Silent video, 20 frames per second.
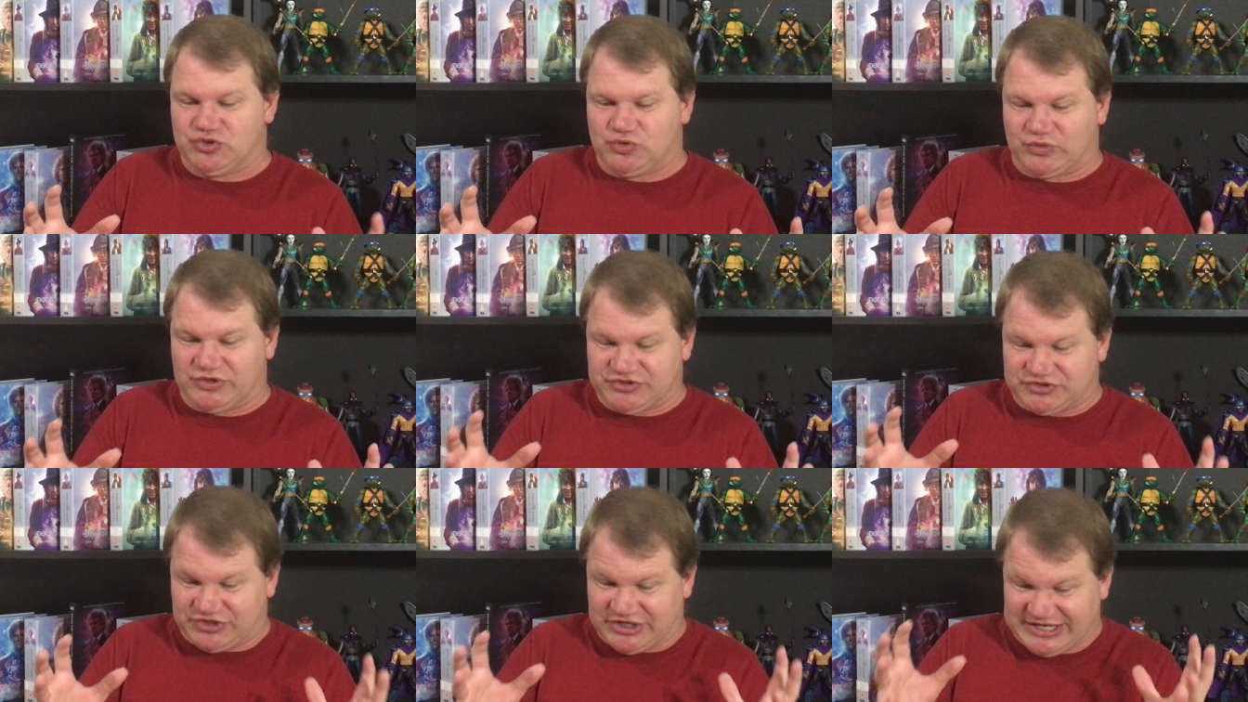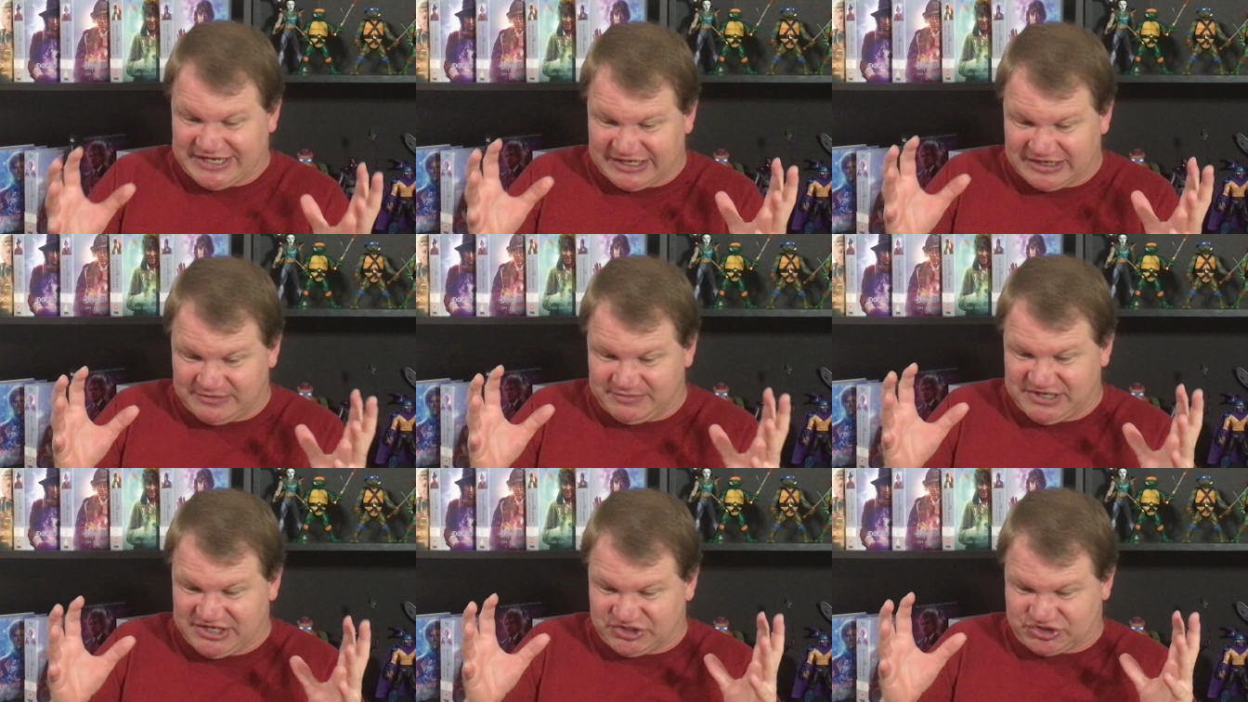when the
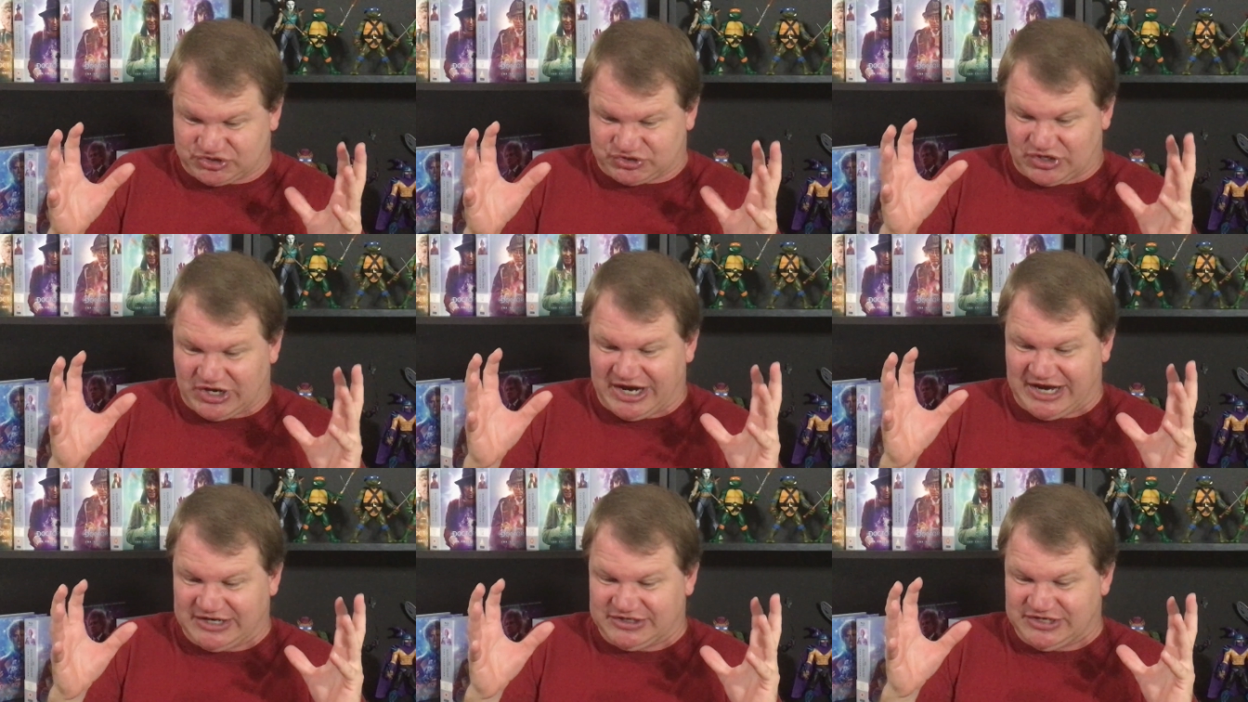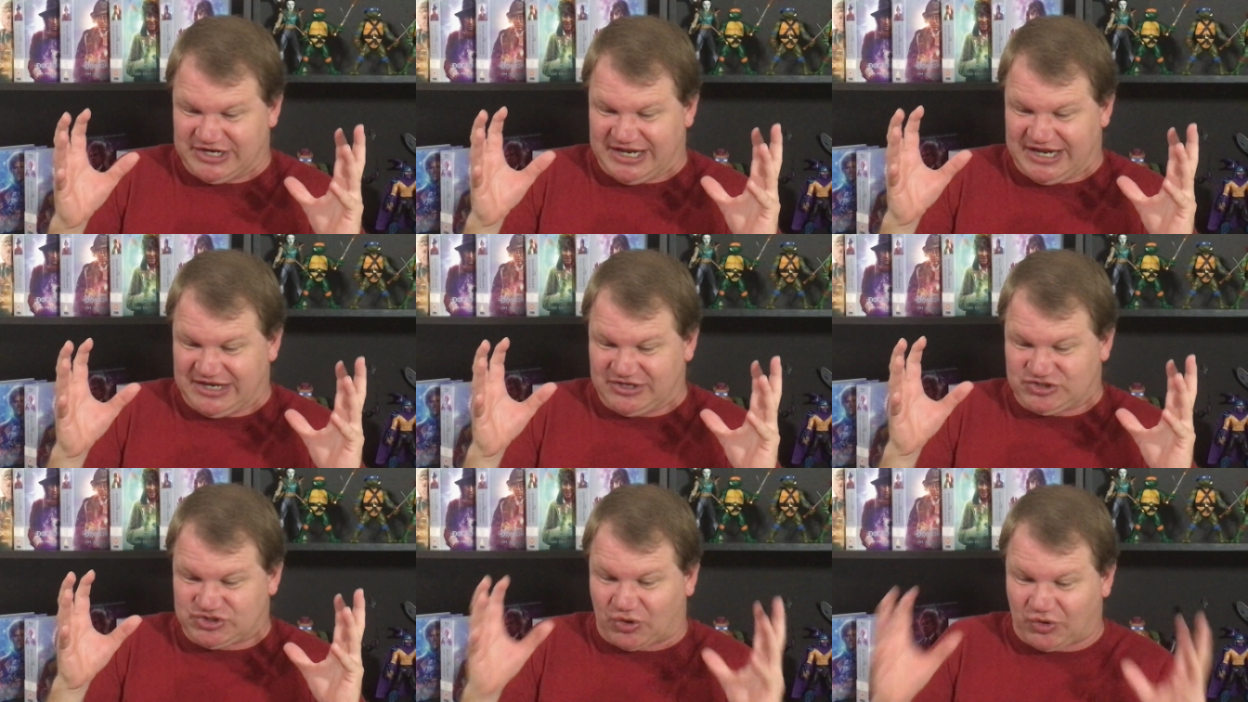enemy is trying to
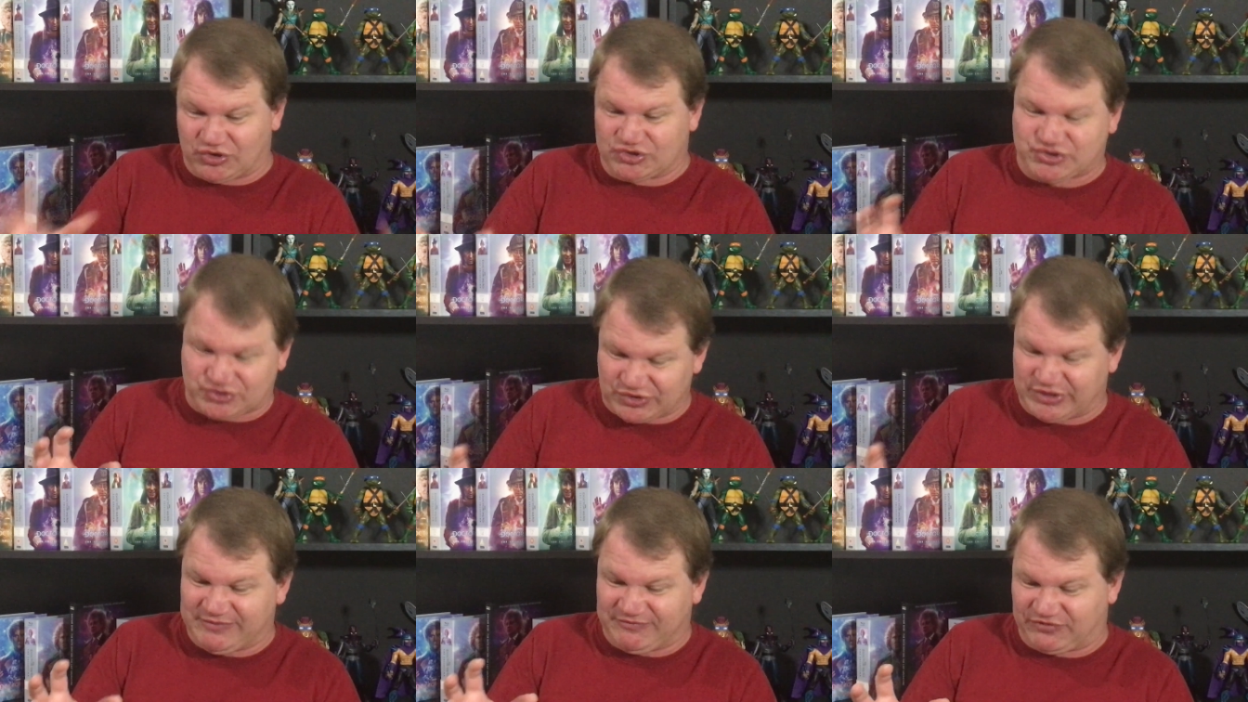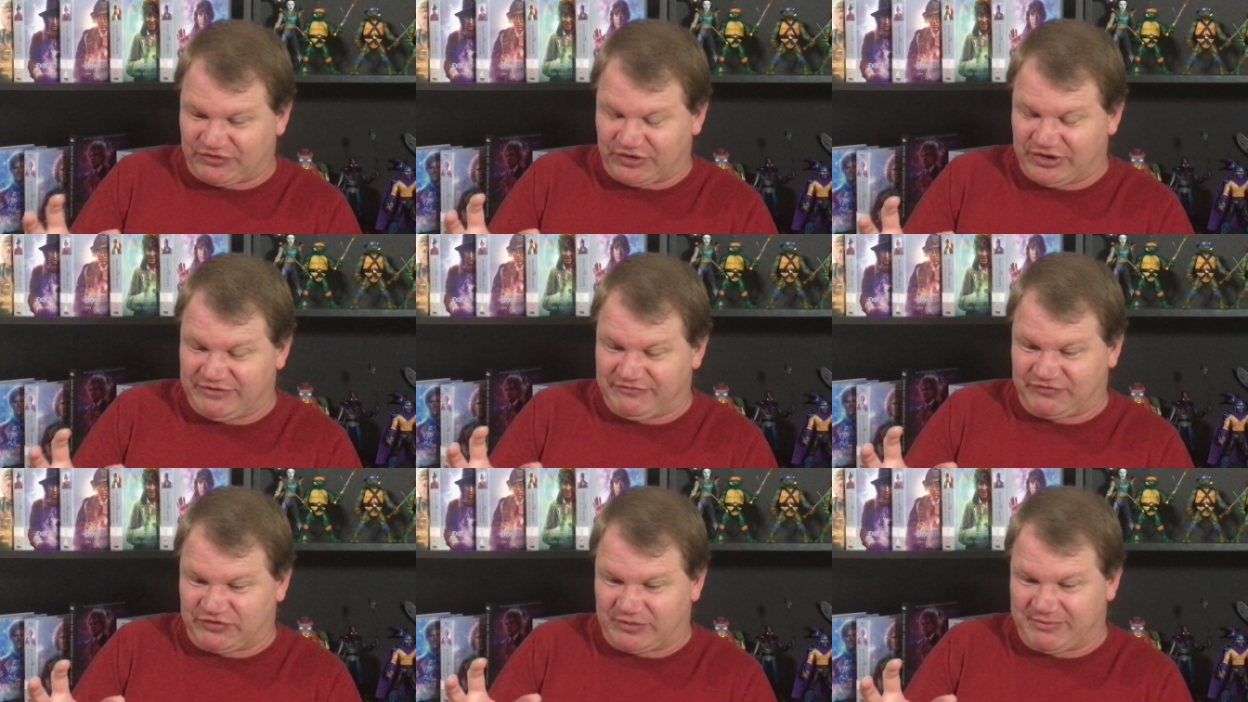torture him
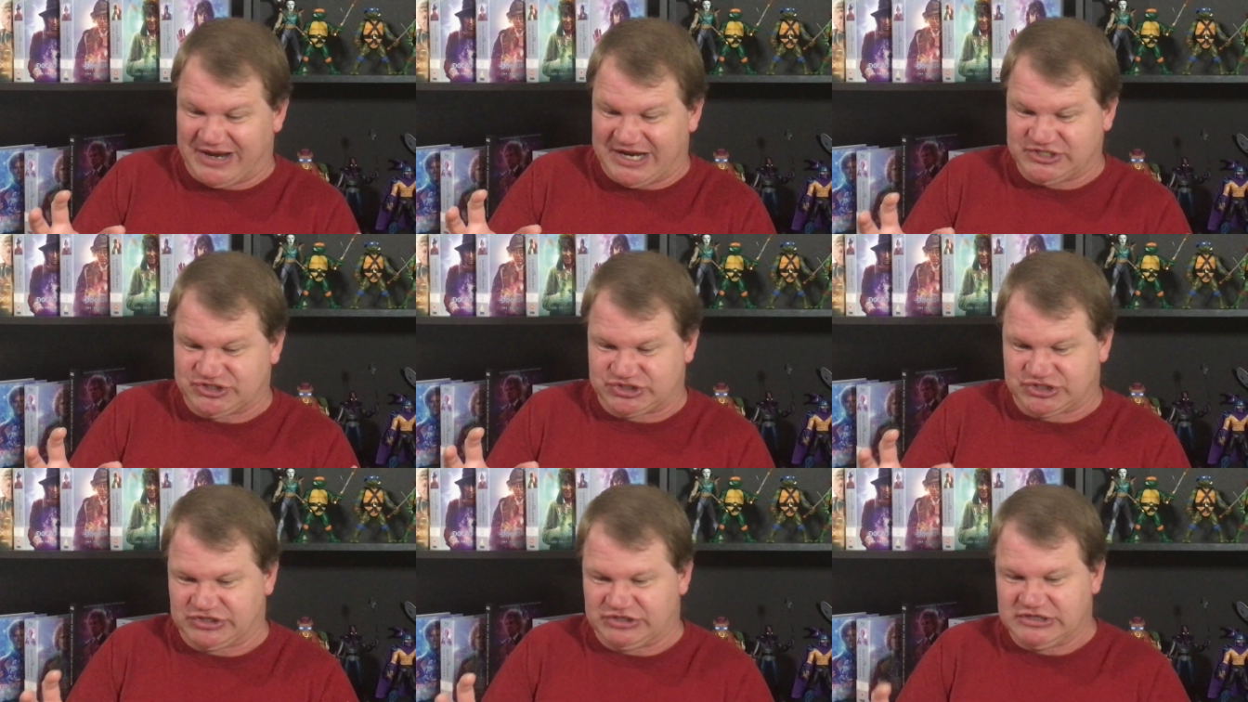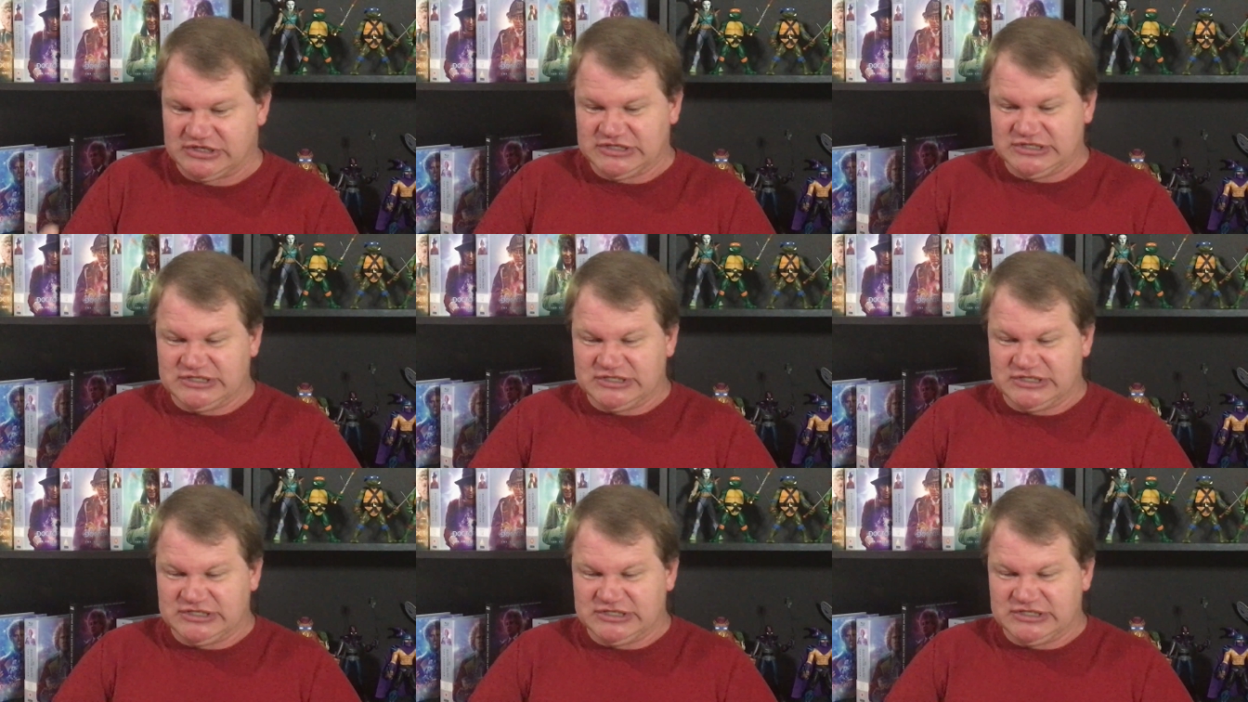for information.